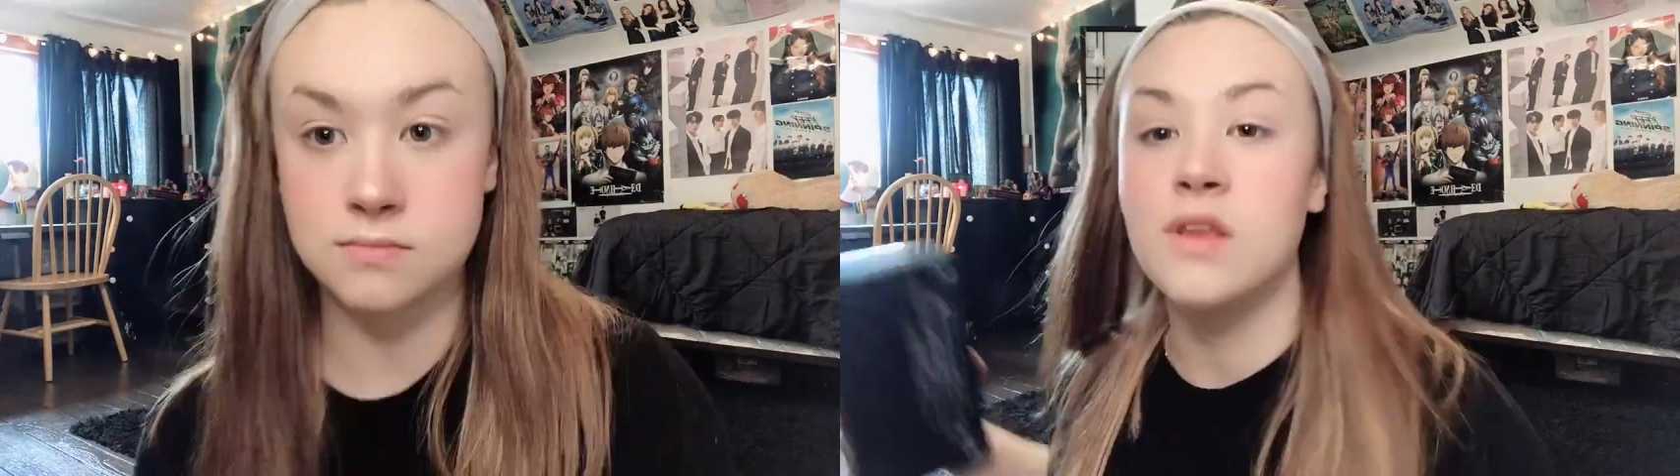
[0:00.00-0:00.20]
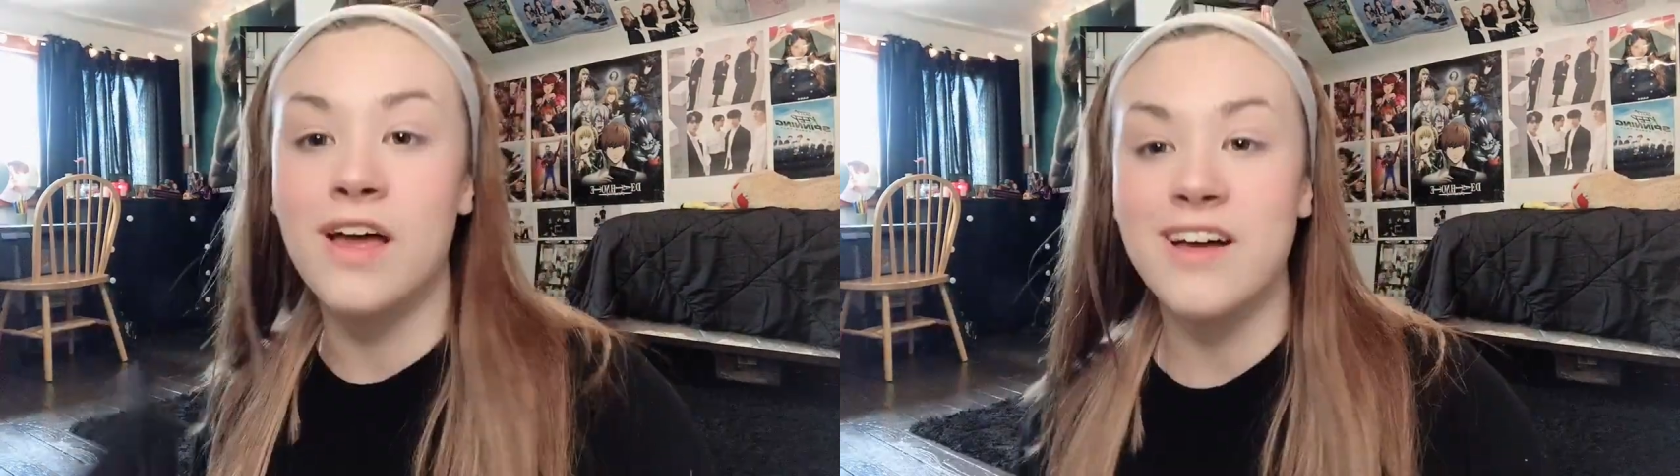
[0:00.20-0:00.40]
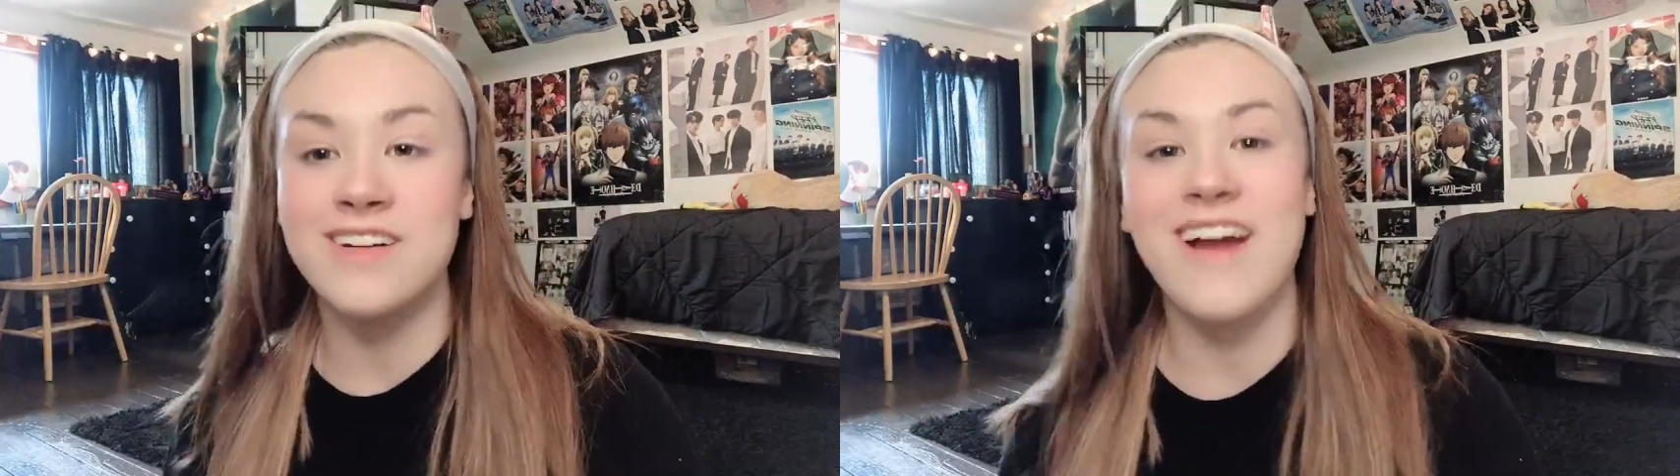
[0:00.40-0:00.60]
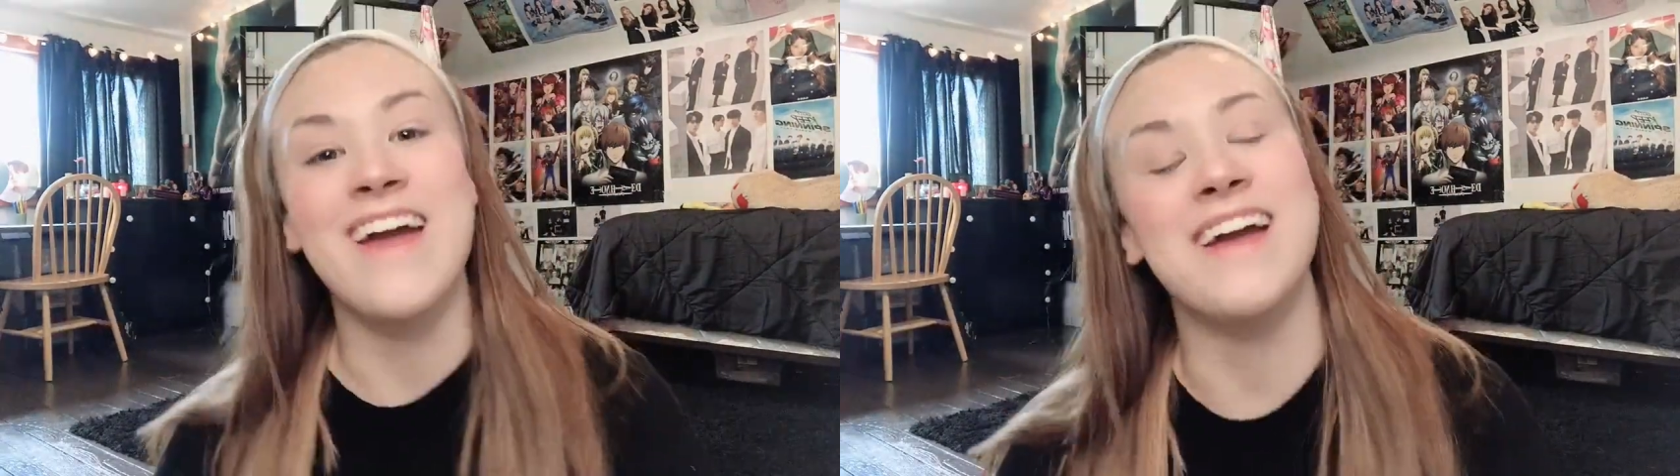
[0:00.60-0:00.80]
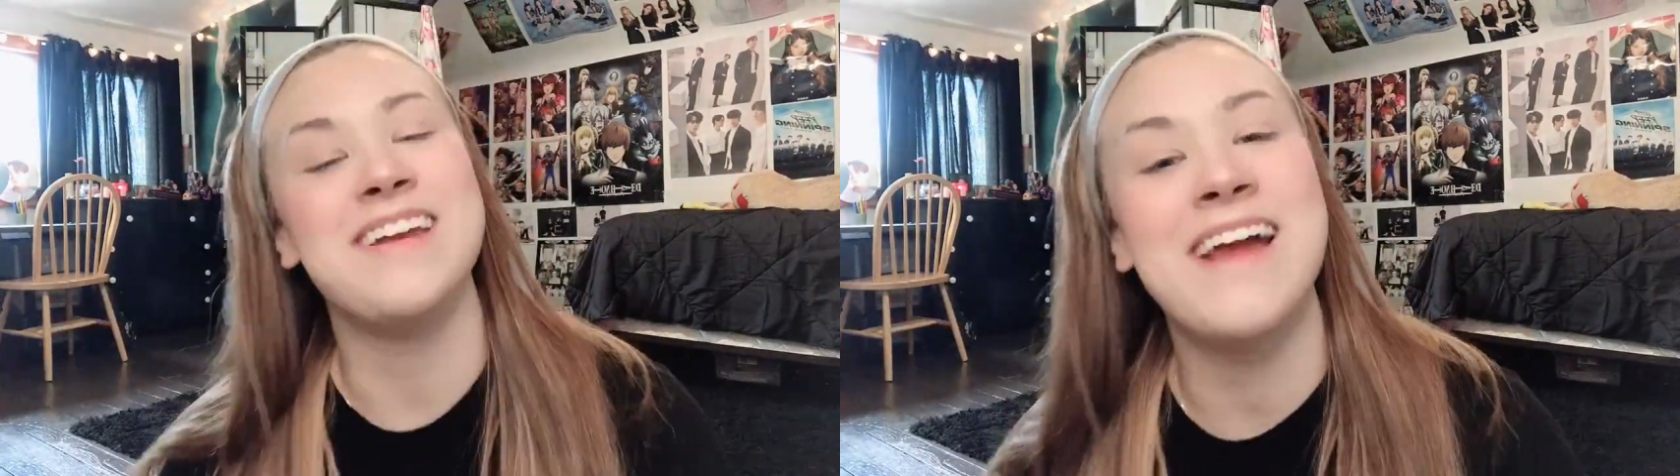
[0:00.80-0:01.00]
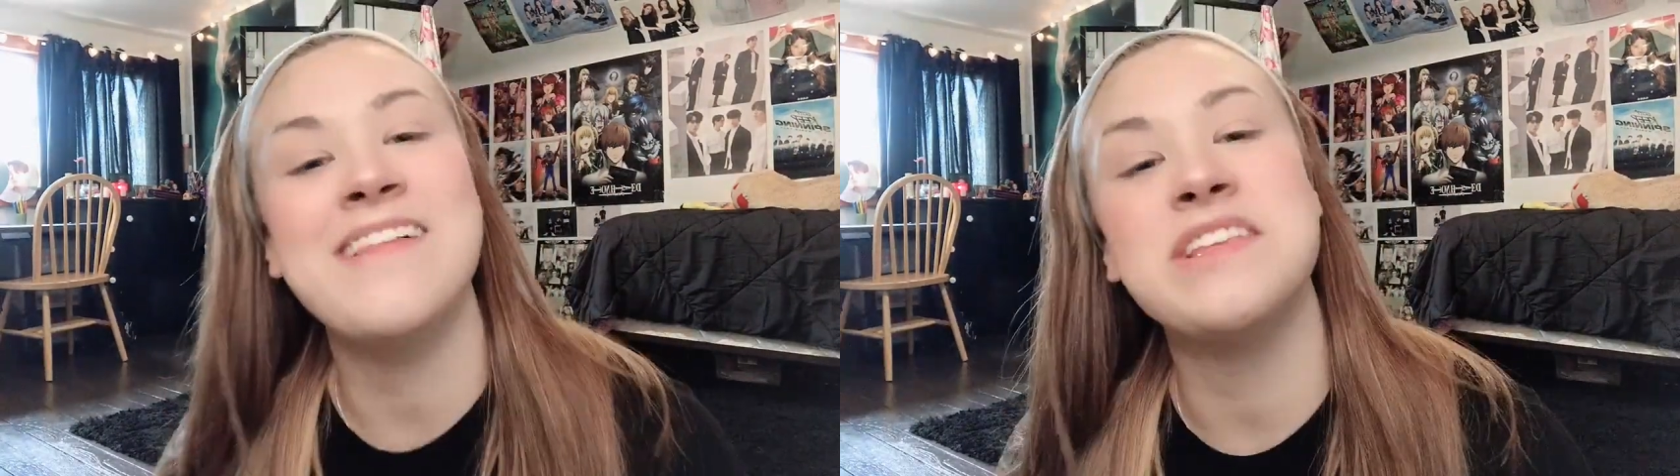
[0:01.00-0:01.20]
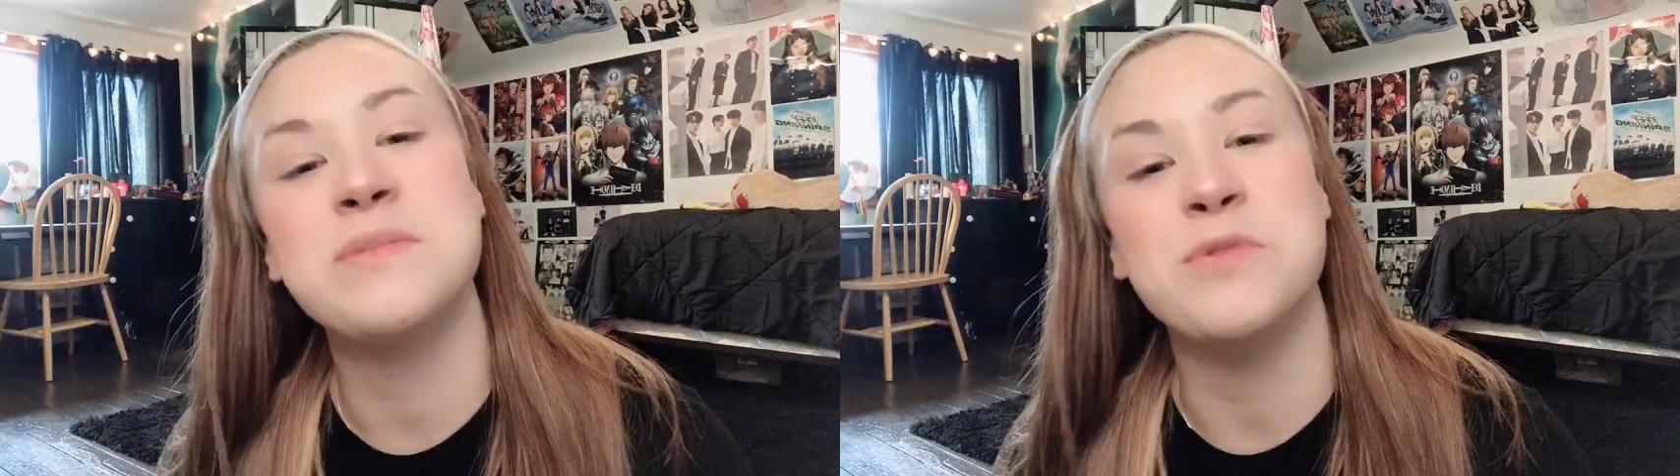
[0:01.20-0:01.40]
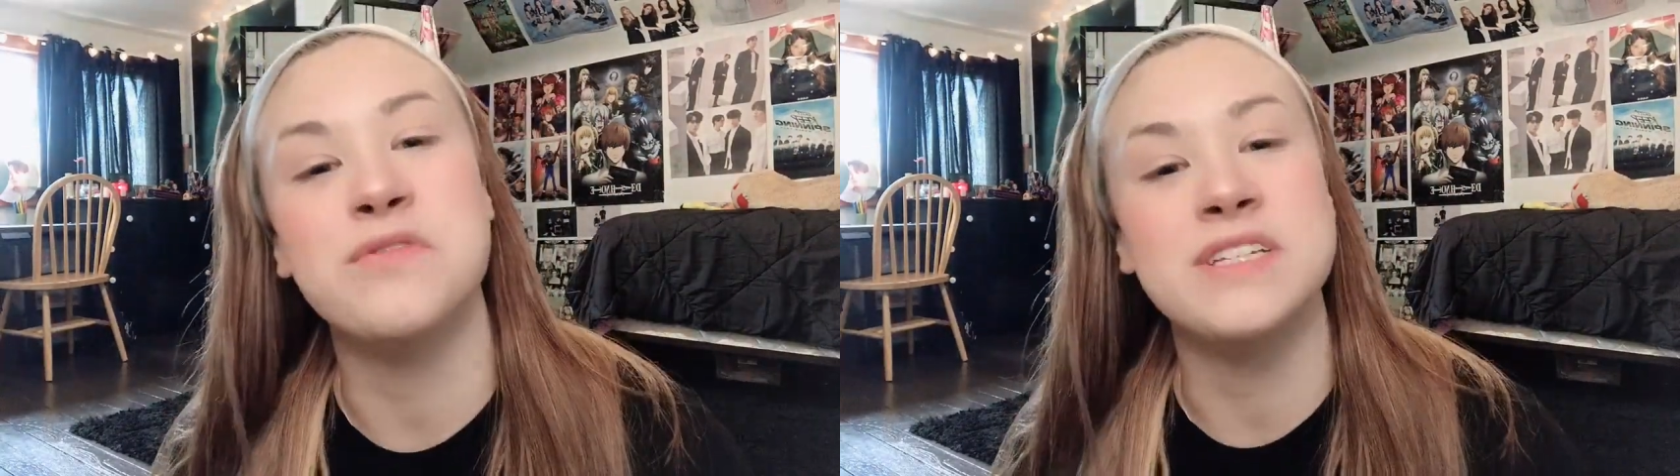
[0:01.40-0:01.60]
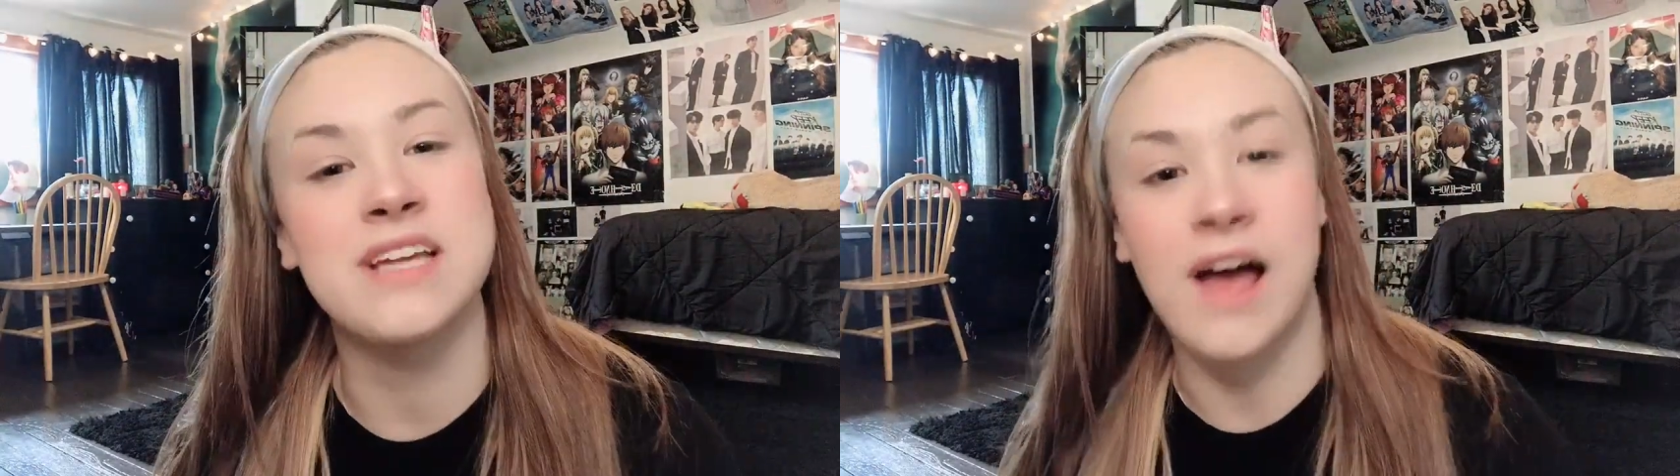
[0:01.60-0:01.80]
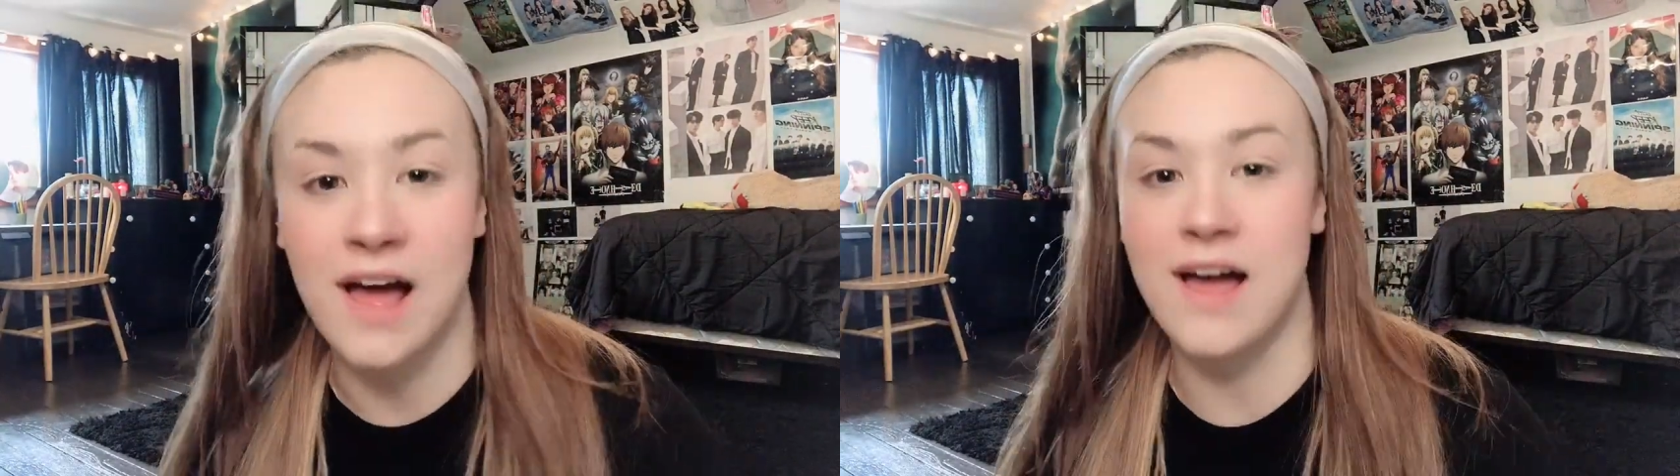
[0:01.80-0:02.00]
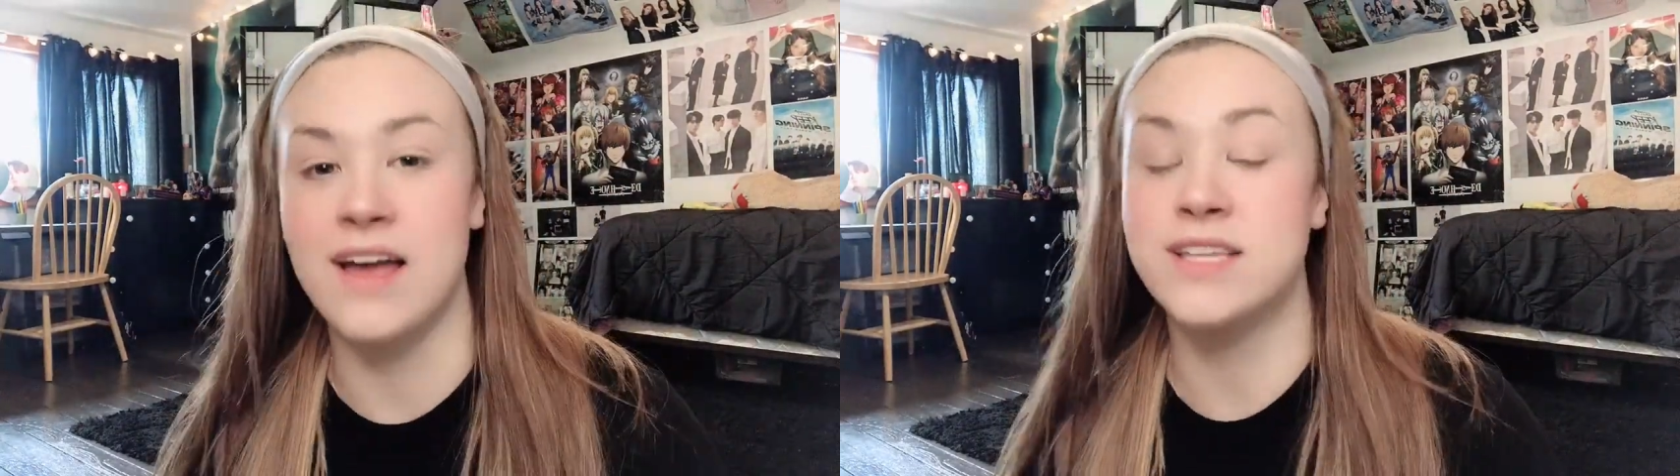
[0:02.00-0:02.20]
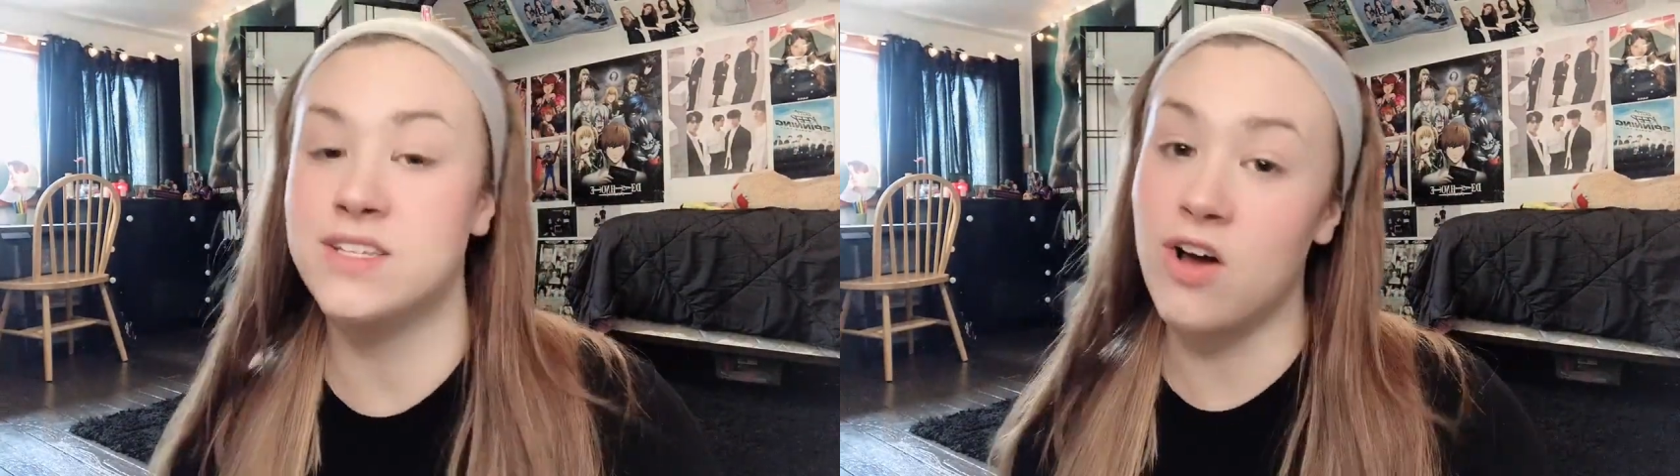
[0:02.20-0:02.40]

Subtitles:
Alright, and now let's move into eyes.